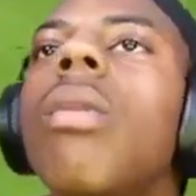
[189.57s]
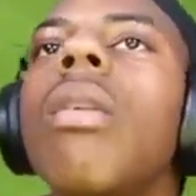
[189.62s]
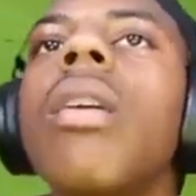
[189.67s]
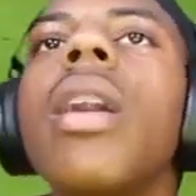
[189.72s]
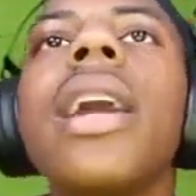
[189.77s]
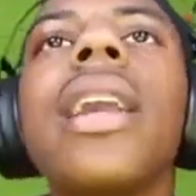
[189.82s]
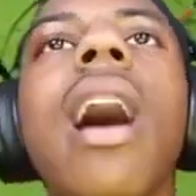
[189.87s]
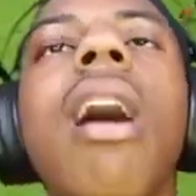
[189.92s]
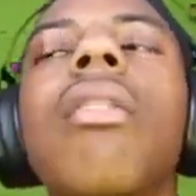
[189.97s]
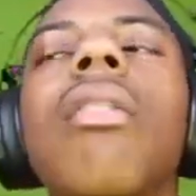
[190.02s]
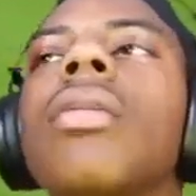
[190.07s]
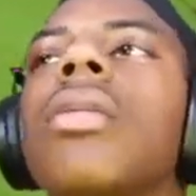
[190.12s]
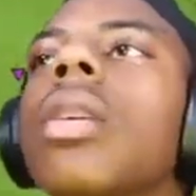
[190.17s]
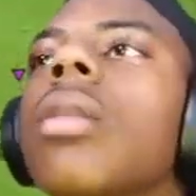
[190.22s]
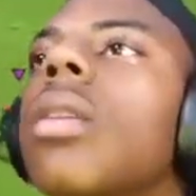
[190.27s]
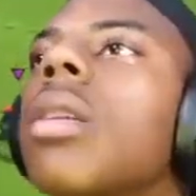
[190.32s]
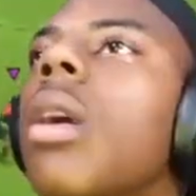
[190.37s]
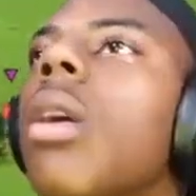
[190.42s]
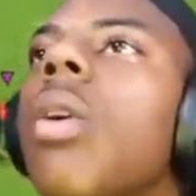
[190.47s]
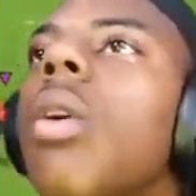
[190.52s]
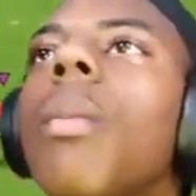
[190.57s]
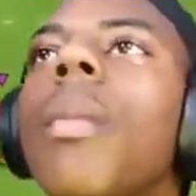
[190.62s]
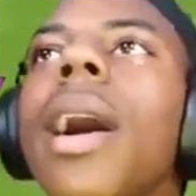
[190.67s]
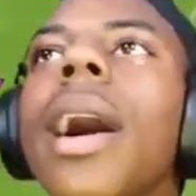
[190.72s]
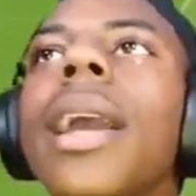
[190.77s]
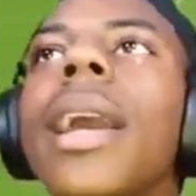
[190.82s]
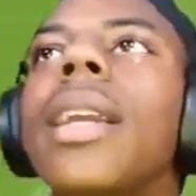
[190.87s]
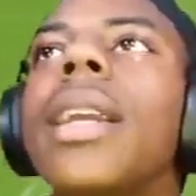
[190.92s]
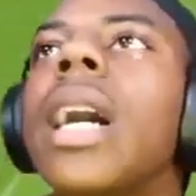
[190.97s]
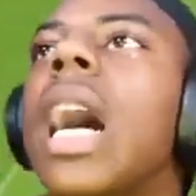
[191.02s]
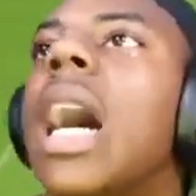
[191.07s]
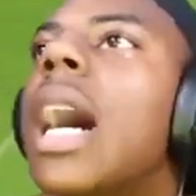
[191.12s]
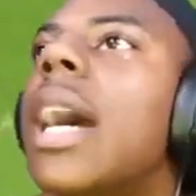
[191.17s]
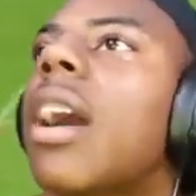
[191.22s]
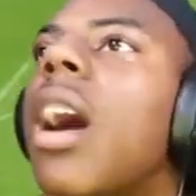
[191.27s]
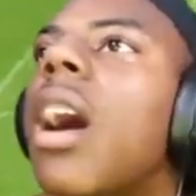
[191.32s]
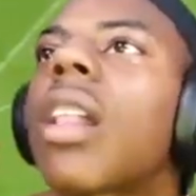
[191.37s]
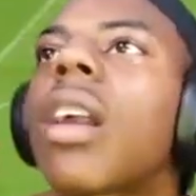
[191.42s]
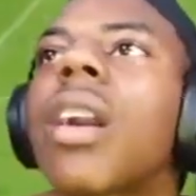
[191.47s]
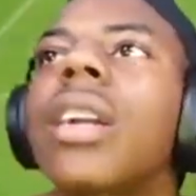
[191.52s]
y'all doing? Oh my god,
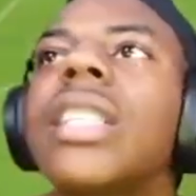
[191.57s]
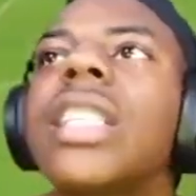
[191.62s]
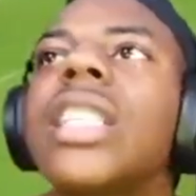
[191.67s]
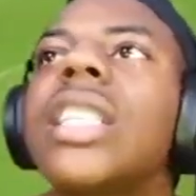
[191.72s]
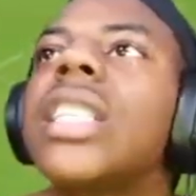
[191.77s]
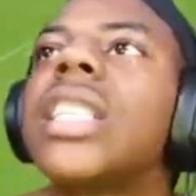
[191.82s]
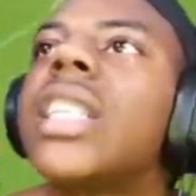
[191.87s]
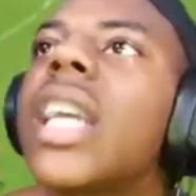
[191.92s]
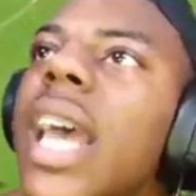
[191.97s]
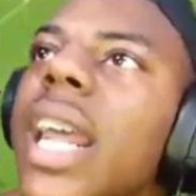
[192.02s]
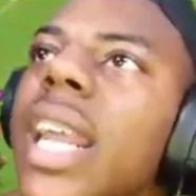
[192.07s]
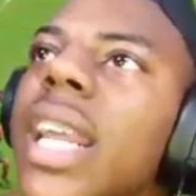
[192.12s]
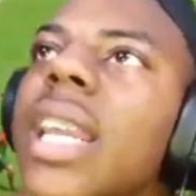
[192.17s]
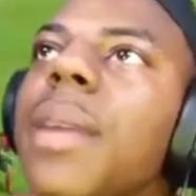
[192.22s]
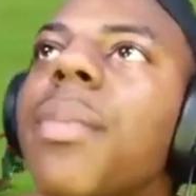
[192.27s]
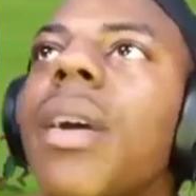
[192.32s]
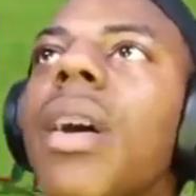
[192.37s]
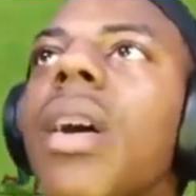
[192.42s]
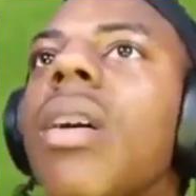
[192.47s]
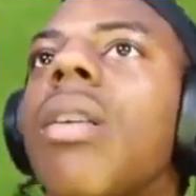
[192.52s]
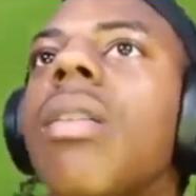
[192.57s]
y'all are shitty, bro.